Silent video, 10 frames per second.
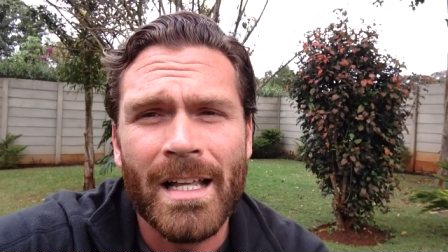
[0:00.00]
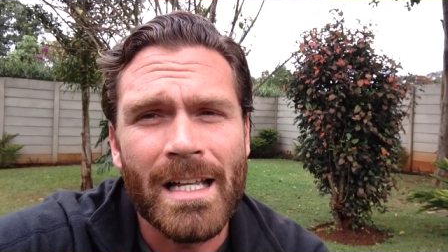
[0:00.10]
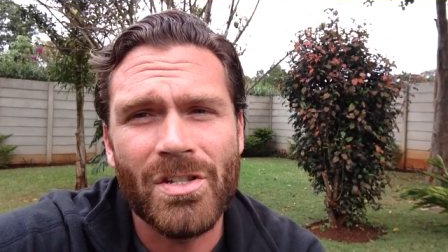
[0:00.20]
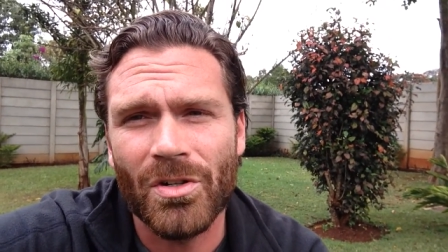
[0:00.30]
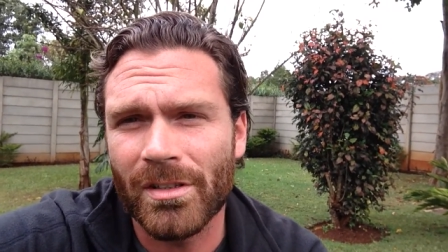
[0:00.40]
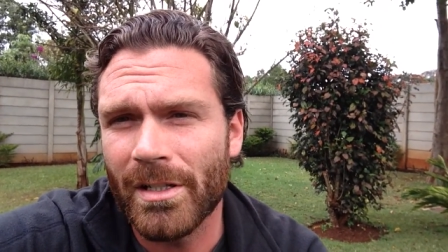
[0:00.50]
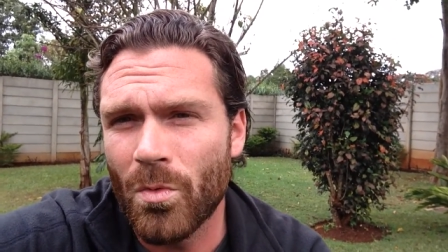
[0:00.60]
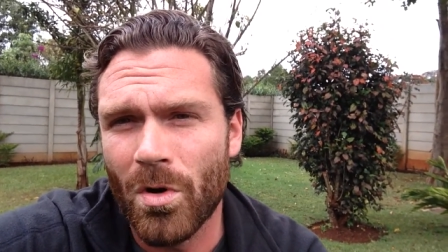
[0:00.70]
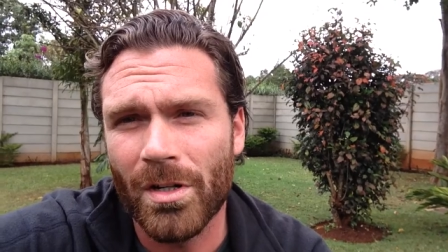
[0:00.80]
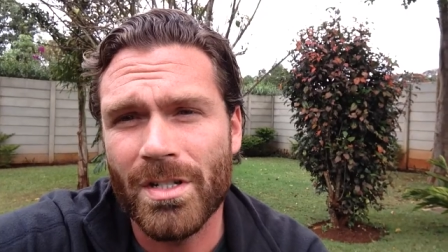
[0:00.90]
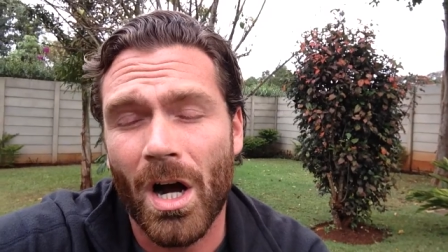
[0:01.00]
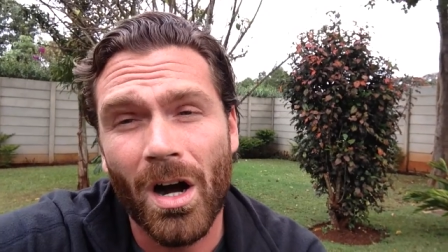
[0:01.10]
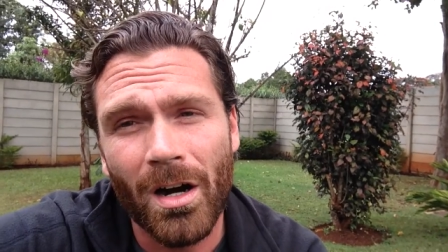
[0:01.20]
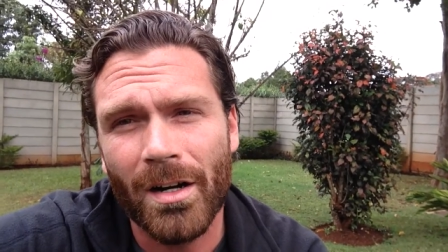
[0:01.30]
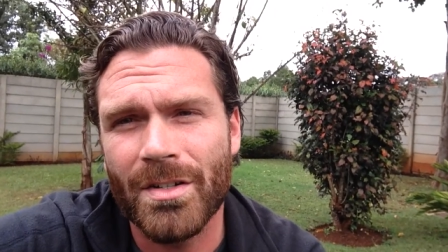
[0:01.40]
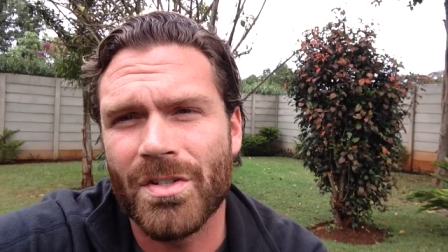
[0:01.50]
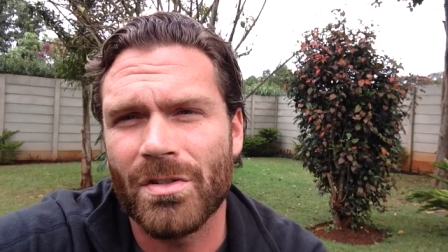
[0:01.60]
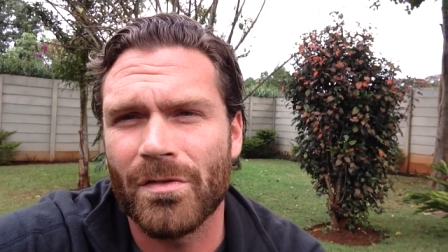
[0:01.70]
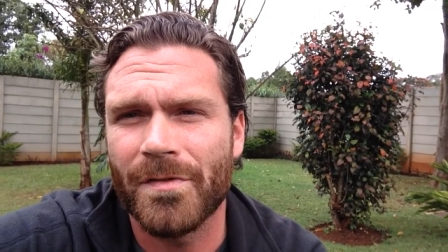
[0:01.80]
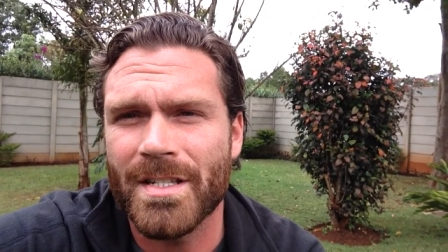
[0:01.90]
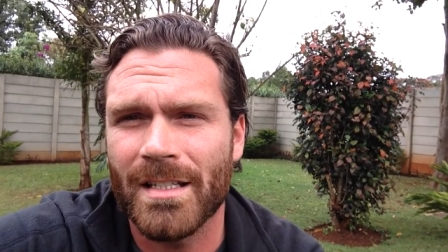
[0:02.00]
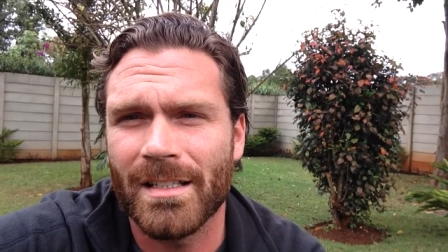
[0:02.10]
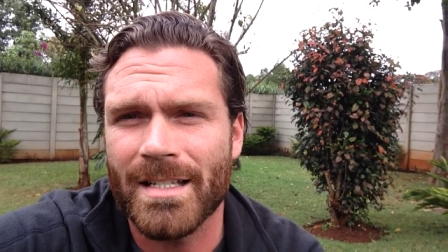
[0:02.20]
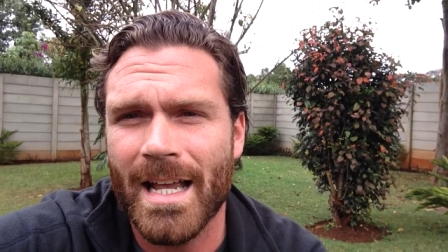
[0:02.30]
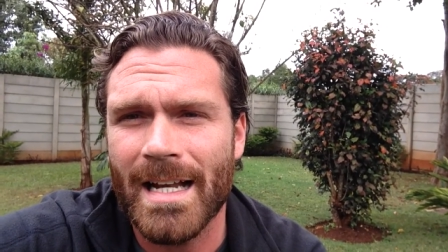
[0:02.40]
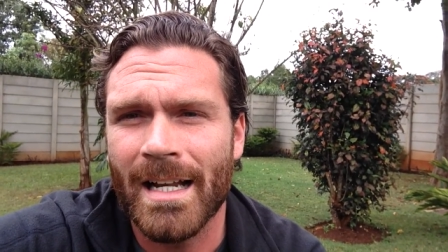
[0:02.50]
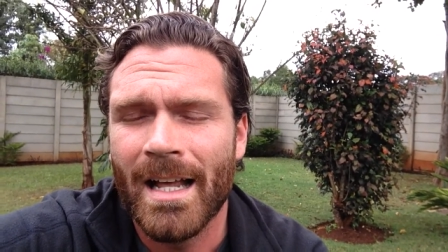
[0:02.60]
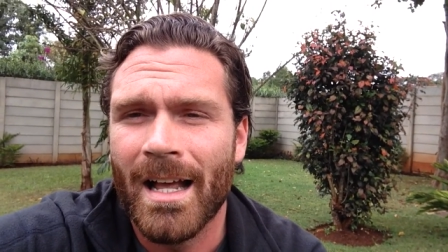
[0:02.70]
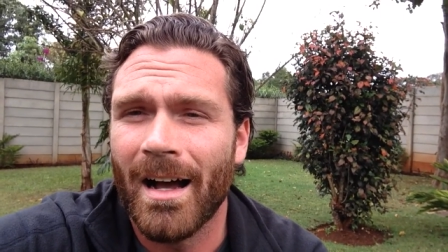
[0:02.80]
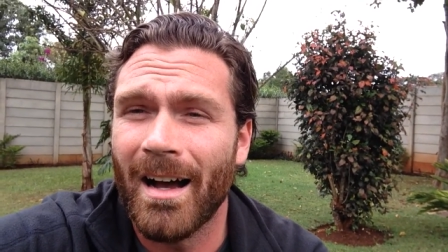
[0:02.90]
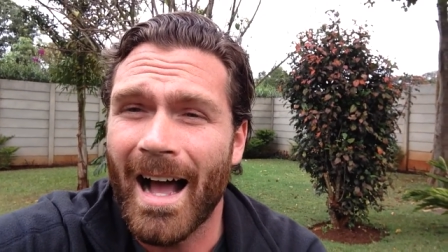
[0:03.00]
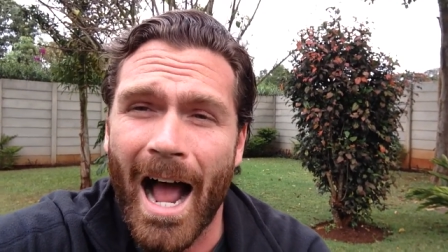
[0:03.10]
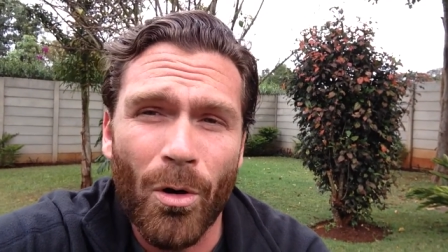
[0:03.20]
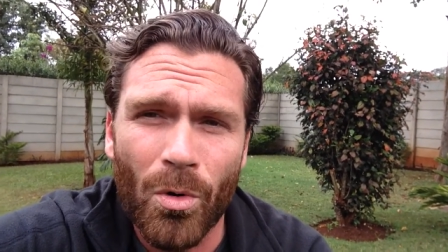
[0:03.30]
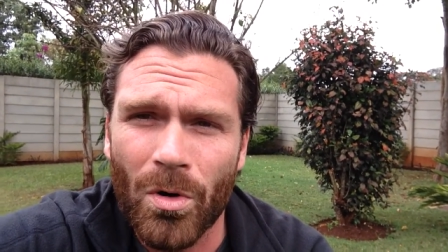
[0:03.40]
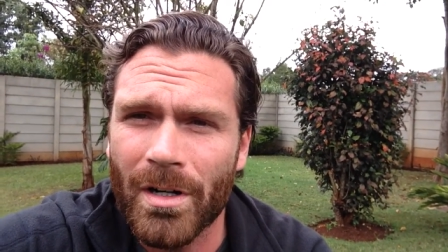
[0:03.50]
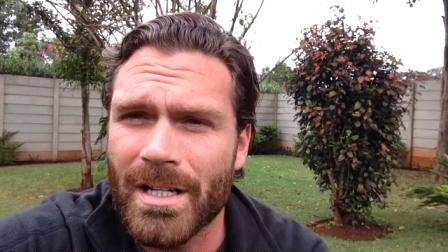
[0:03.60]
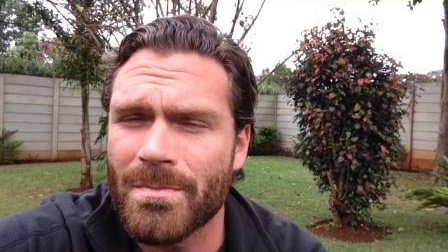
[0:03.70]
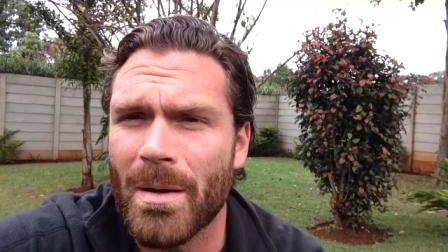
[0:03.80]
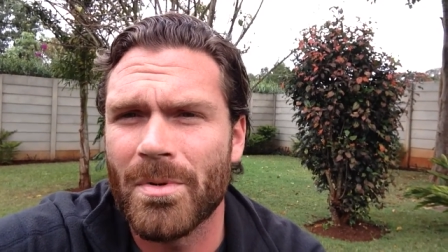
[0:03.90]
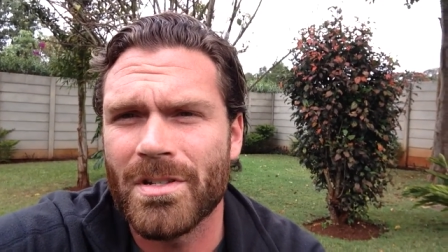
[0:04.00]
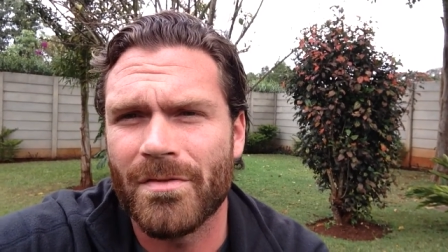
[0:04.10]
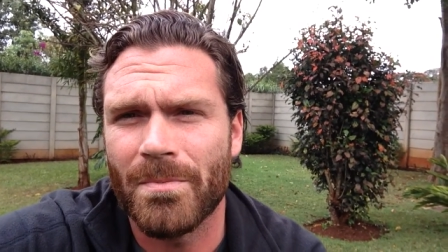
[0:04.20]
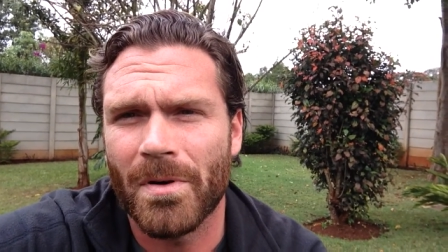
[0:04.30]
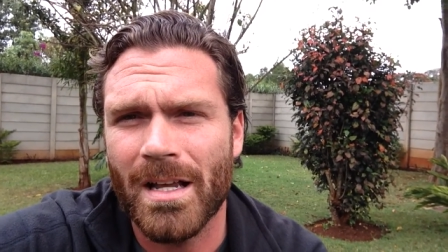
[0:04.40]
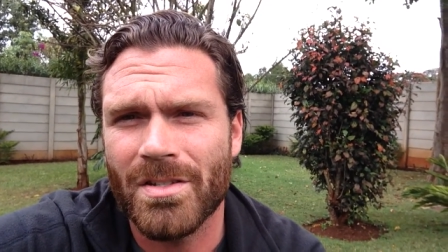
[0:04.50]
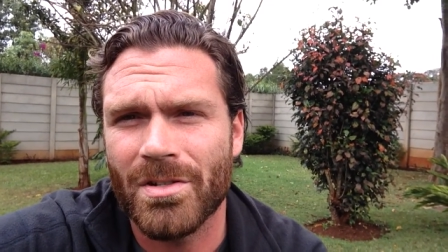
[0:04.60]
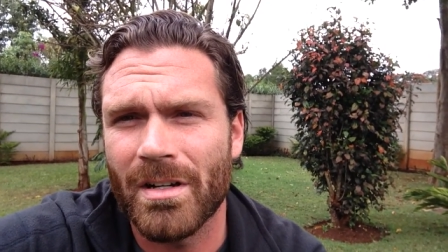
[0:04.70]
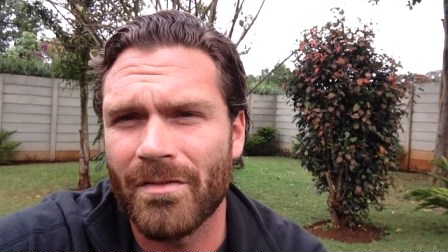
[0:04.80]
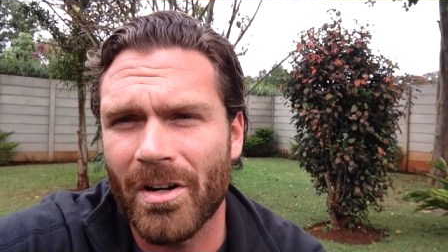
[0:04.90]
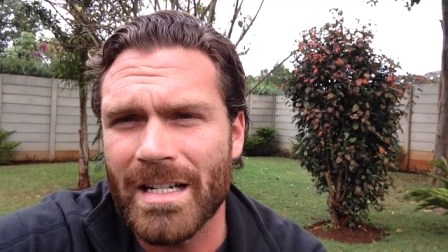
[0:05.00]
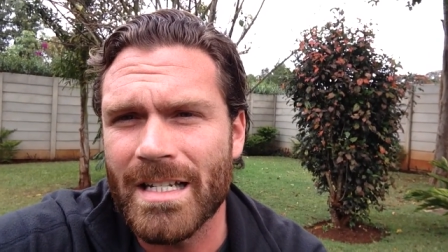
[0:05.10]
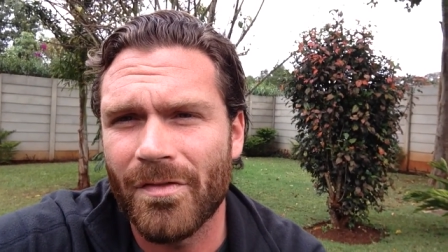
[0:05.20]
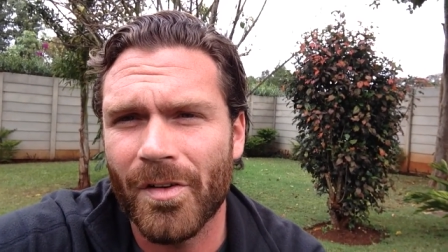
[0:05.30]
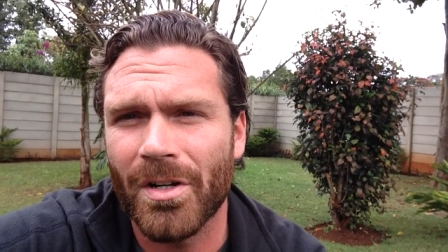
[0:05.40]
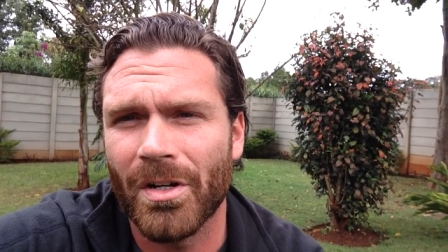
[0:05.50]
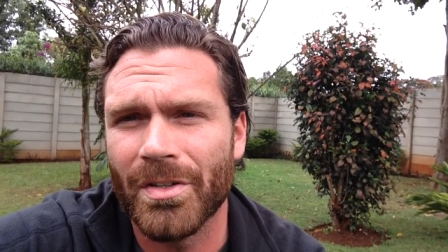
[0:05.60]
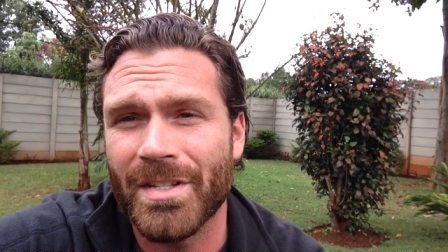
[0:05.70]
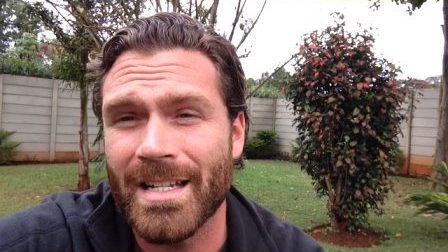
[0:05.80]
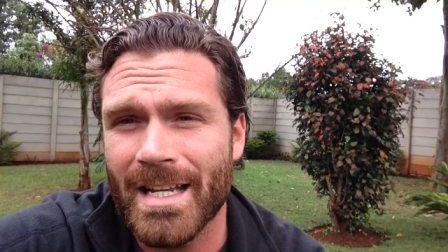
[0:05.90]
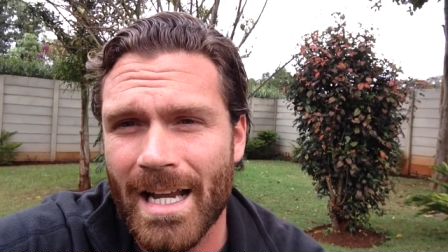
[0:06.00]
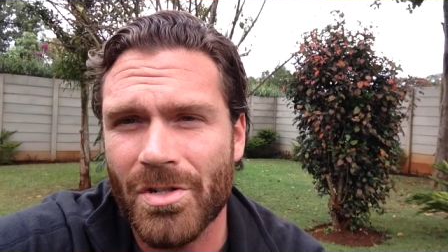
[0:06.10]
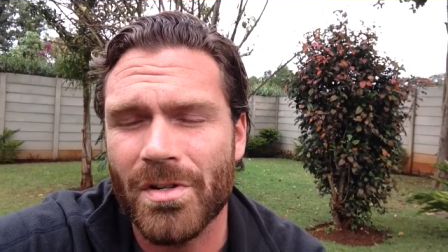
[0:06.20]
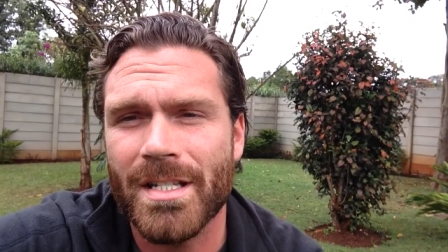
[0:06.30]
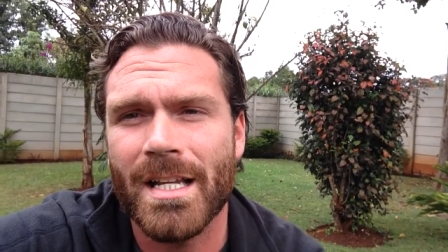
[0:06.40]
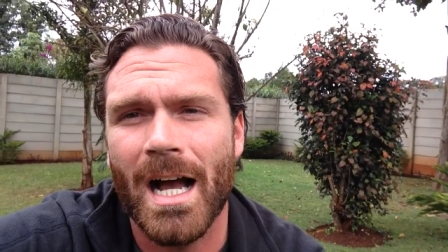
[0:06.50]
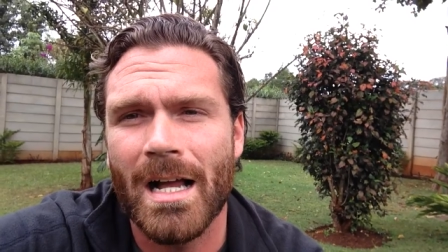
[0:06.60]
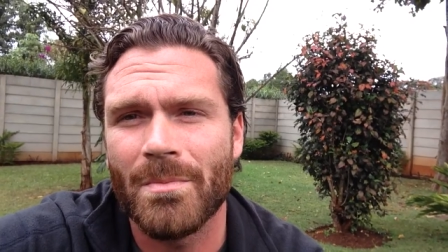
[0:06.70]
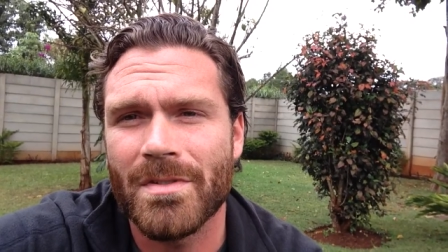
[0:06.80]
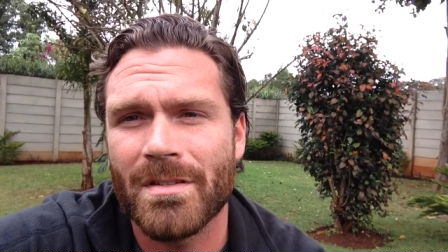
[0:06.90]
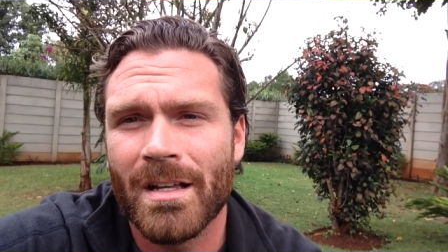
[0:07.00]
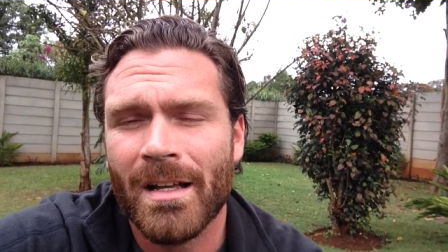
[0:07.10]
He certainly worked hard to facilitate uh, our work as members of the press during very difficult and dangerous times.